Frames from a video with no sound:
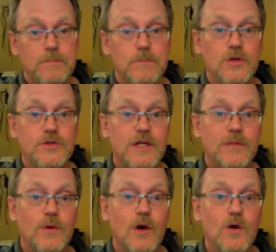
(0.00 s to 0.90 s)

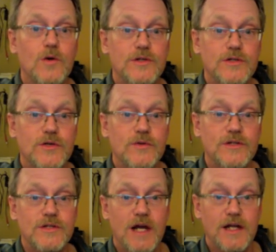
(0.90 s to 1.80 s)

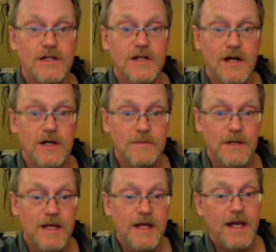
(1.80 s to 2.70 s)
musicproinsurance.com,
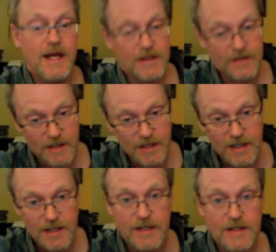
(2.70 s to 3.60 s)
and
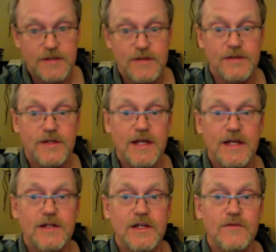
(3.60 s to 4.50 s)
they
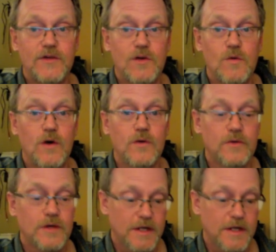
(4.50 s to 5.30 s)
can give you a quote.